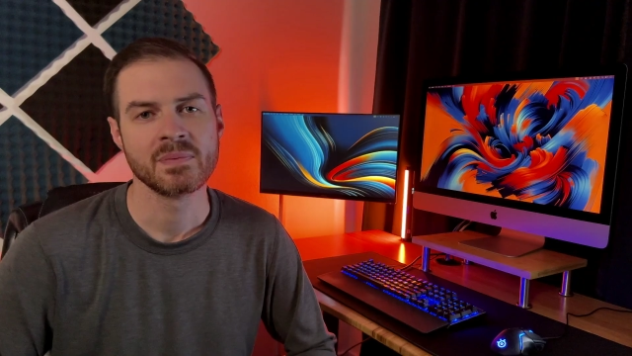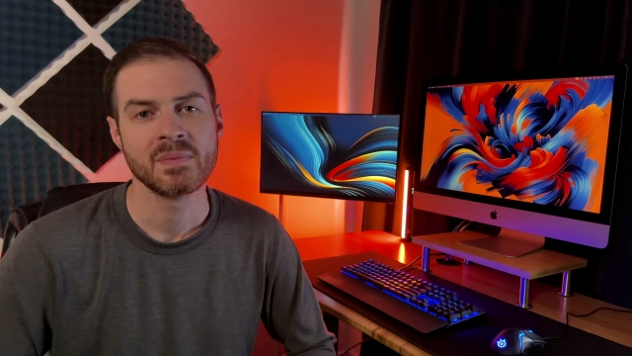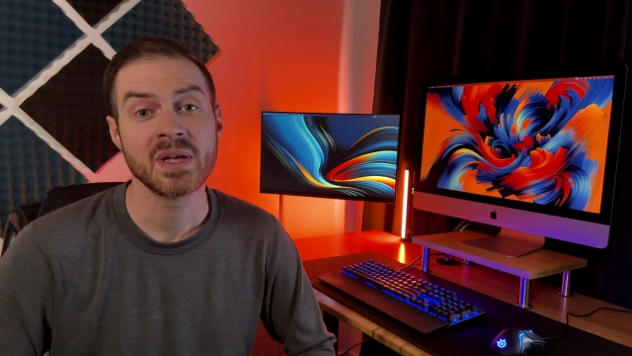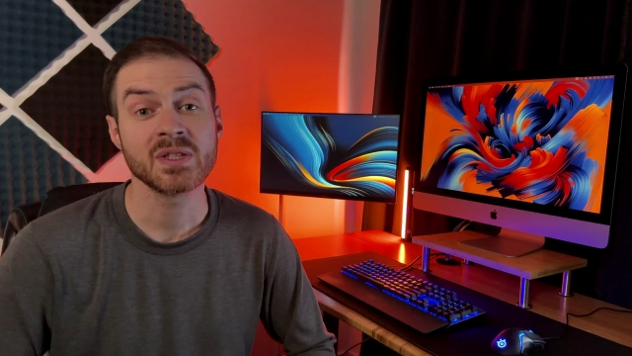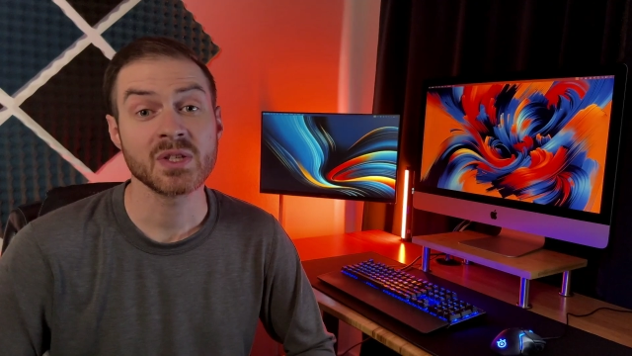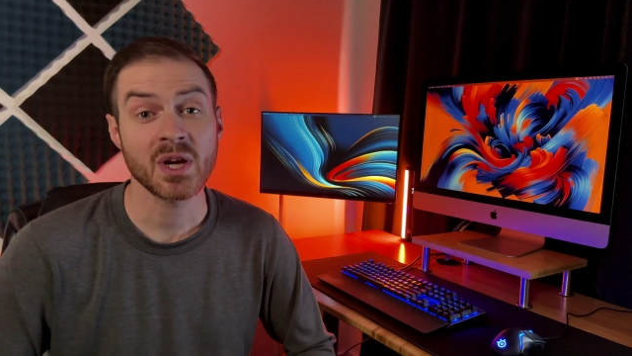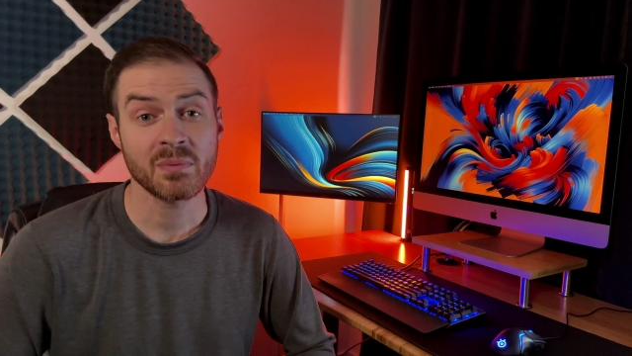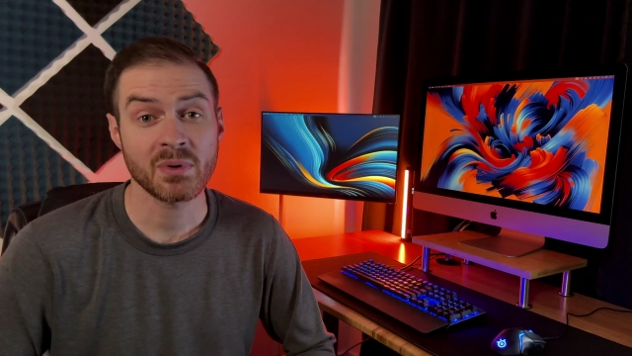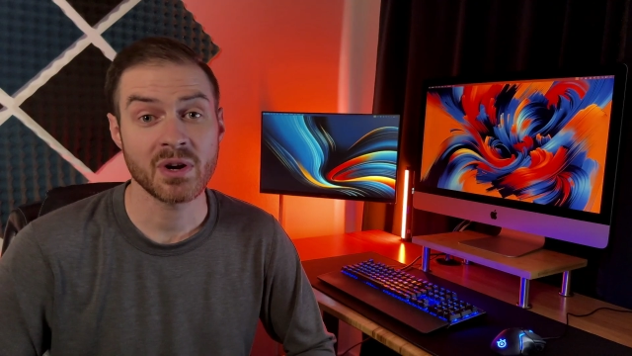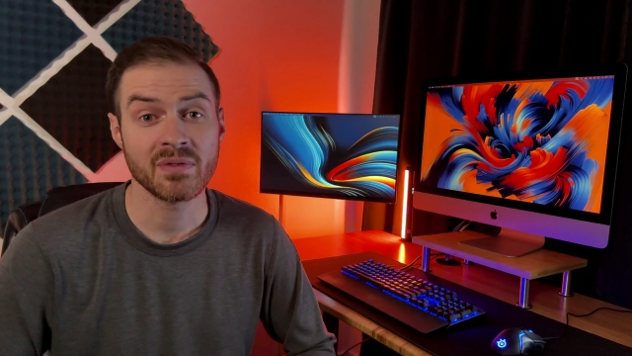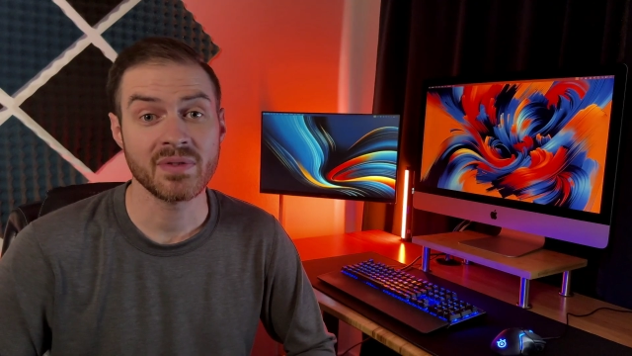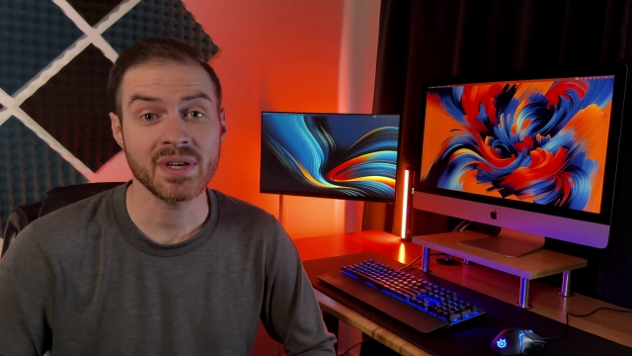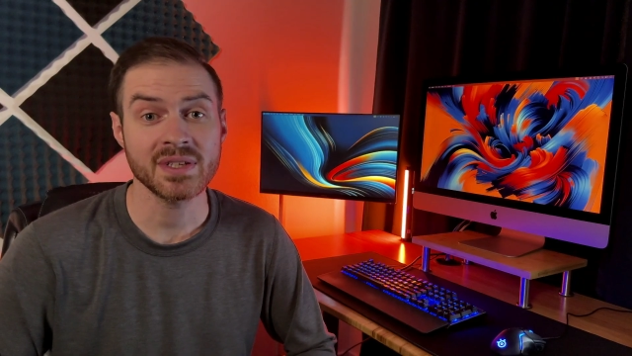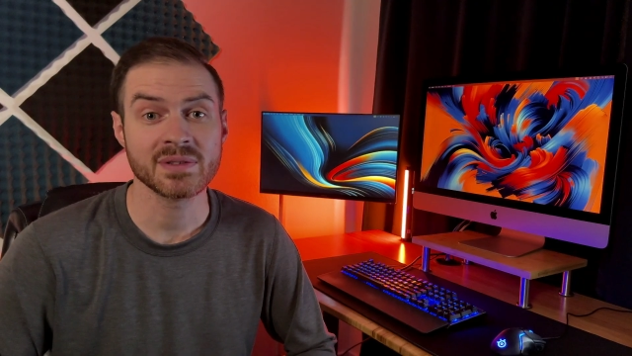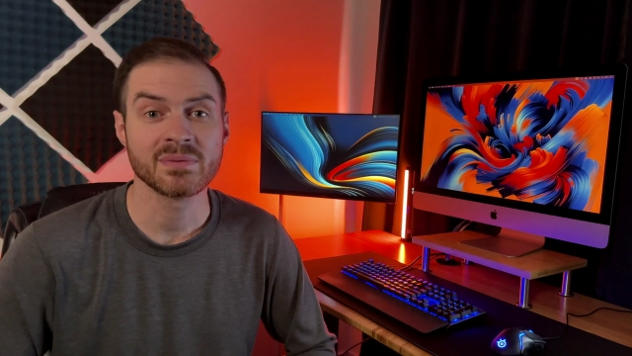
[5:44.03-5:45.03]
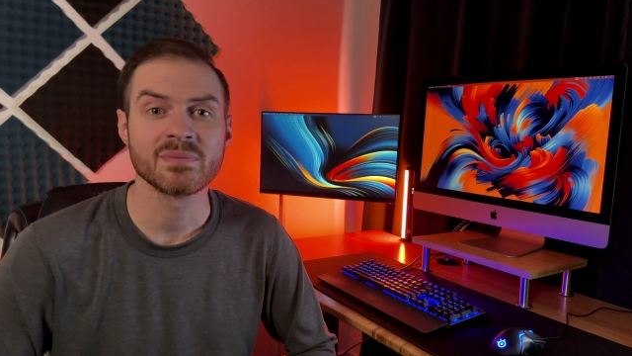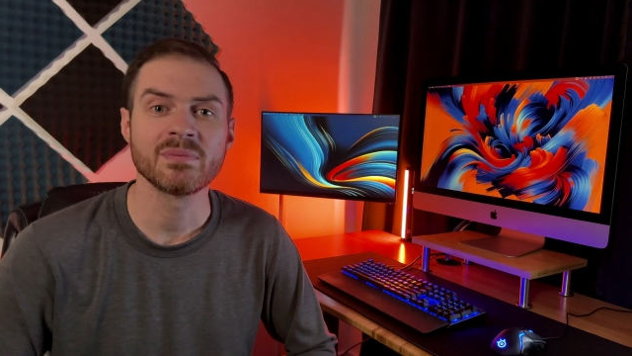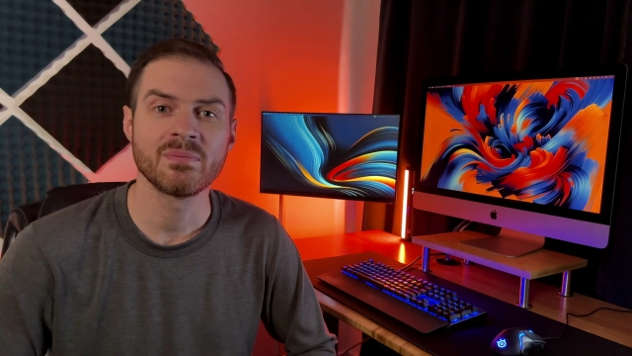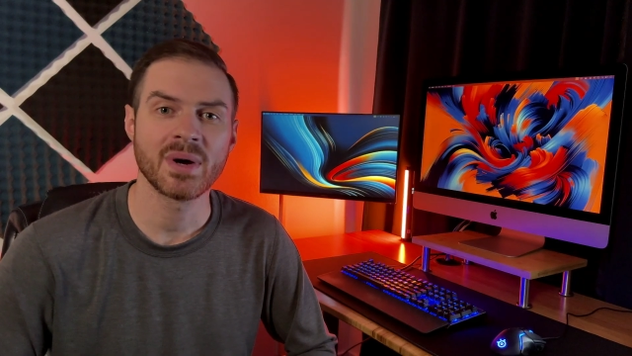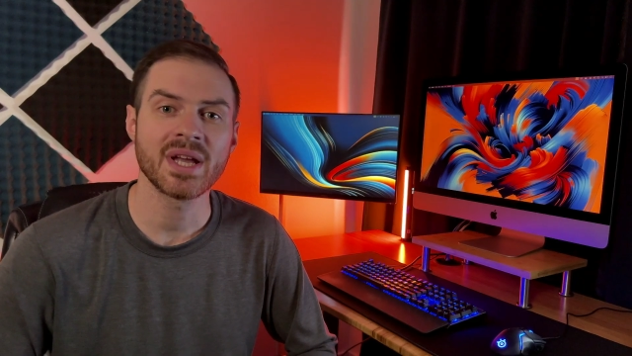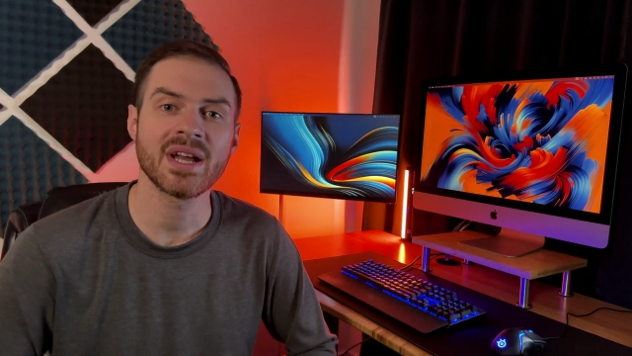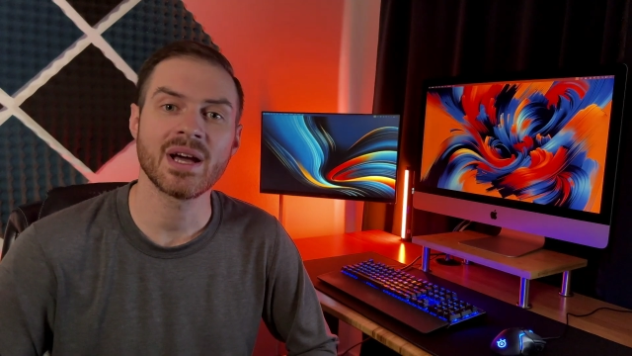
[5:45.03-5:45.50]
It's not perfect,
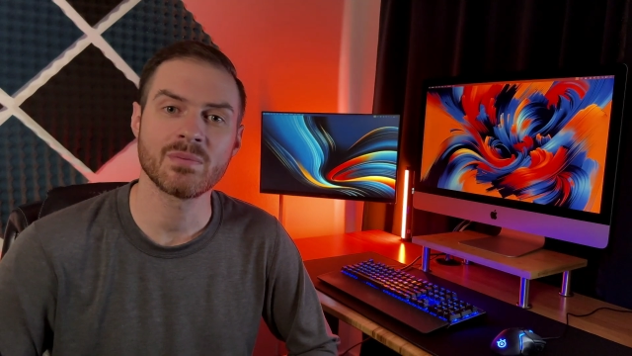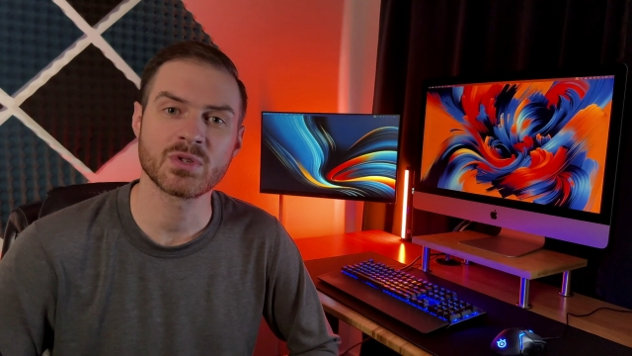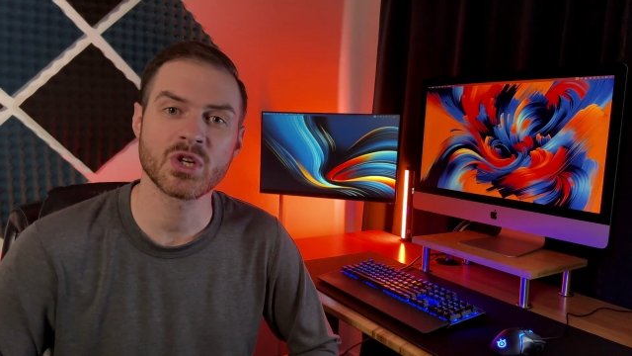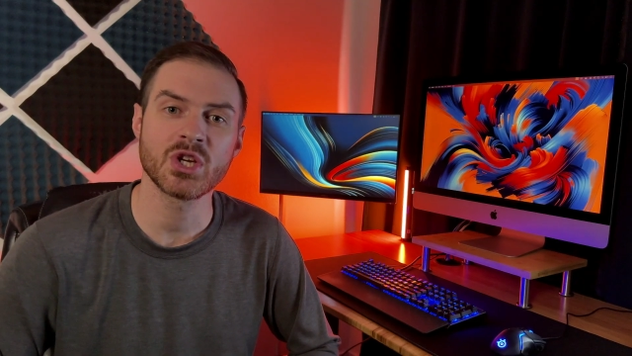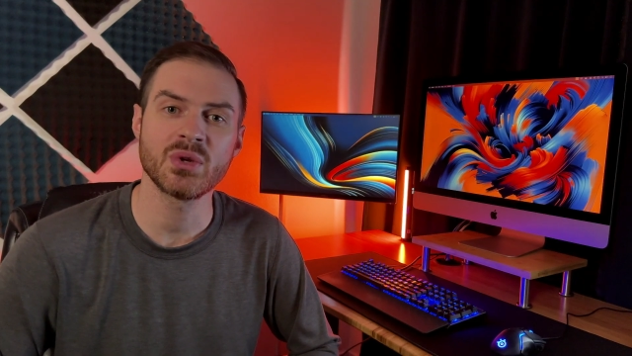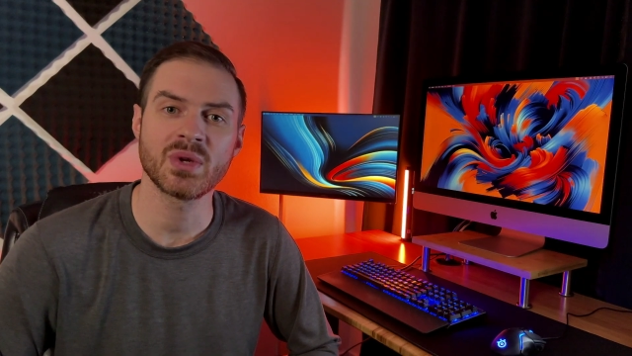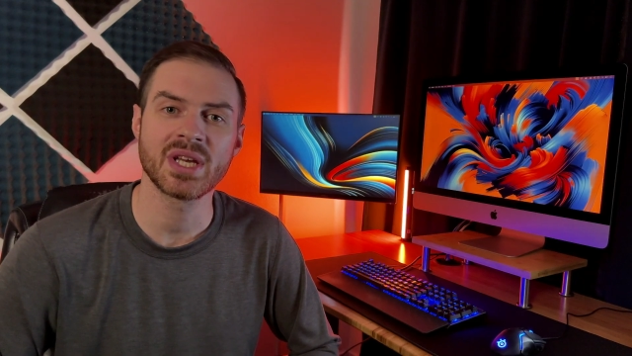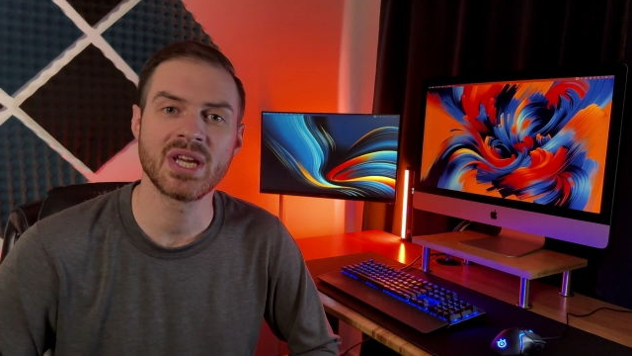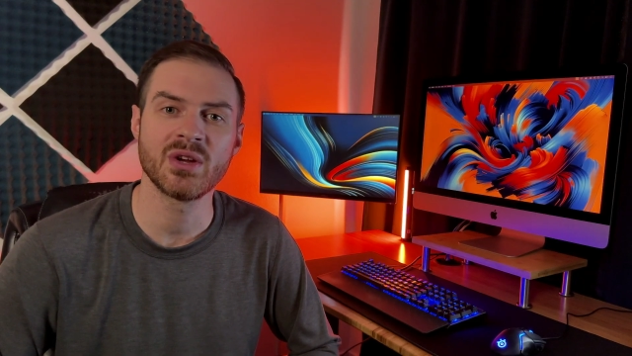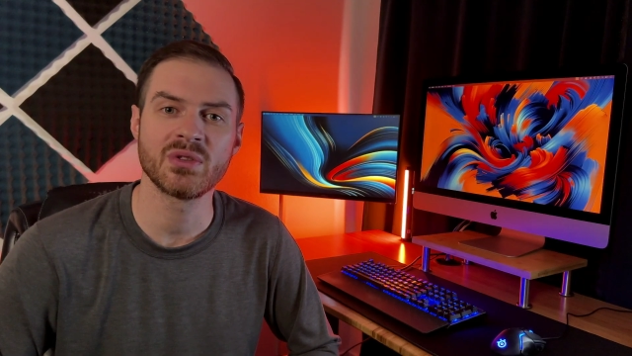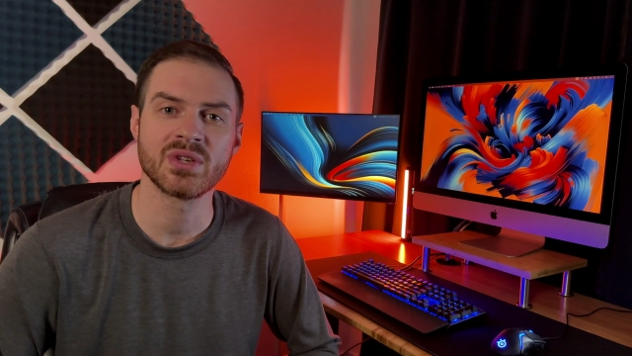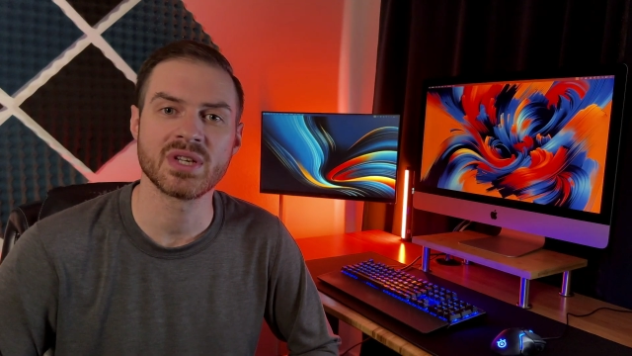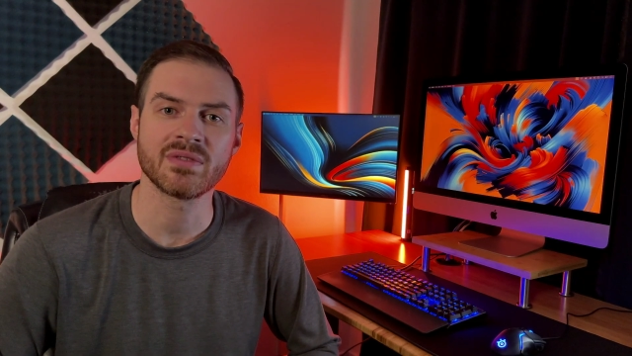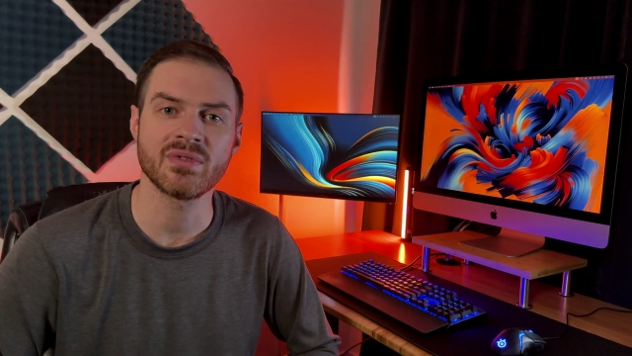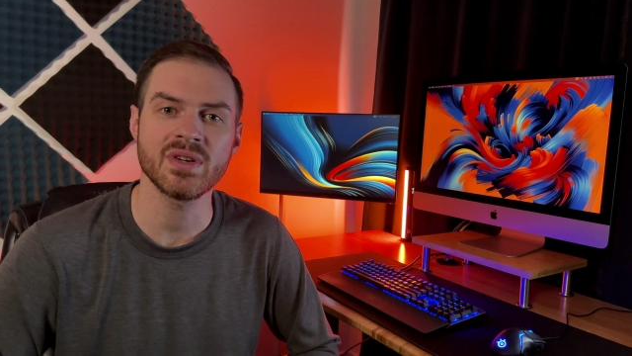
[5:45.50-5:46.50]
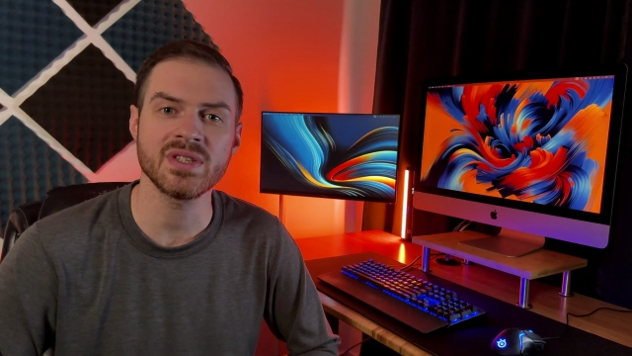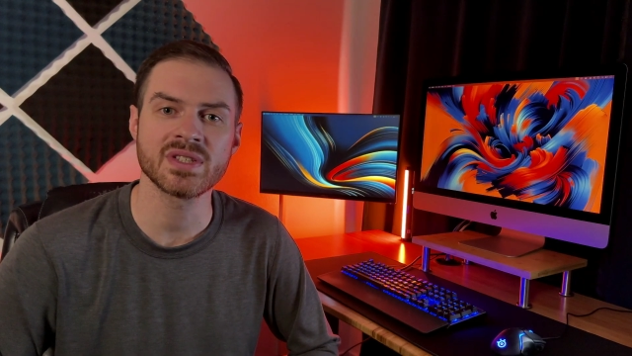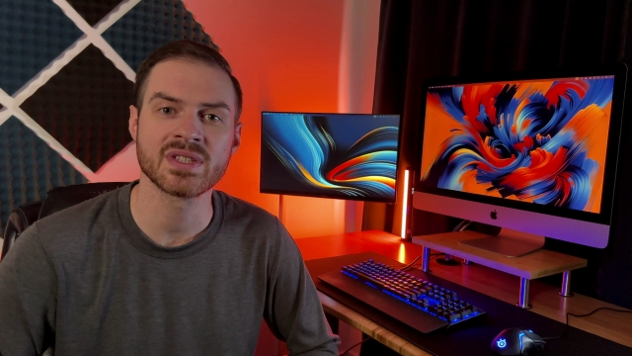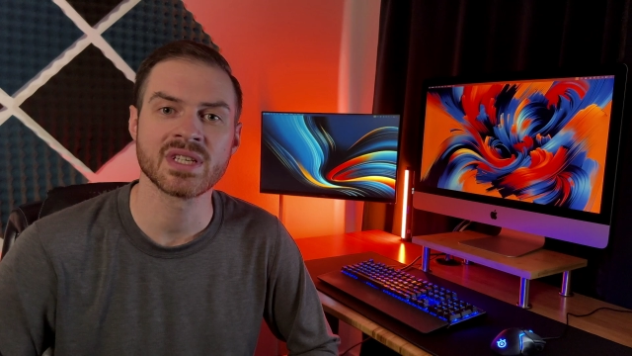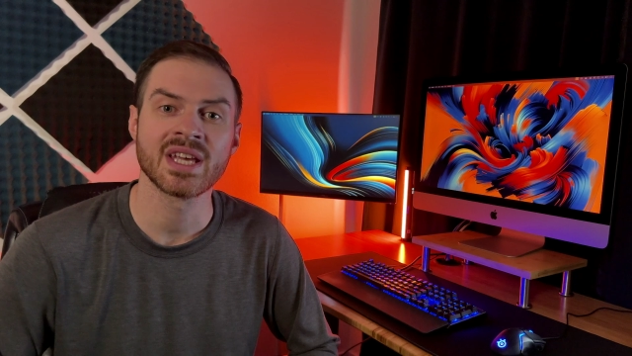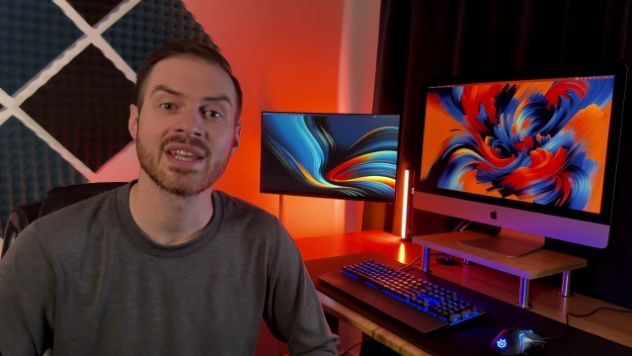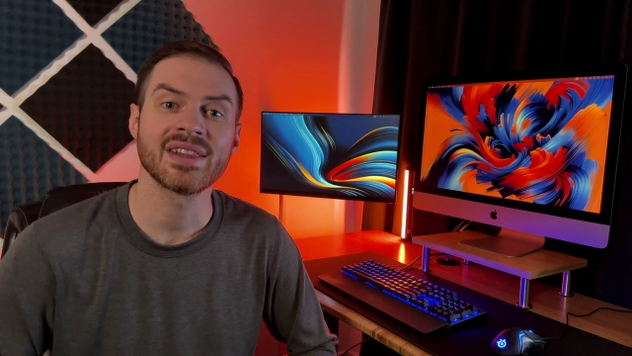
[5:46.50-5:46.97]
but I'm sure you can hear the difference.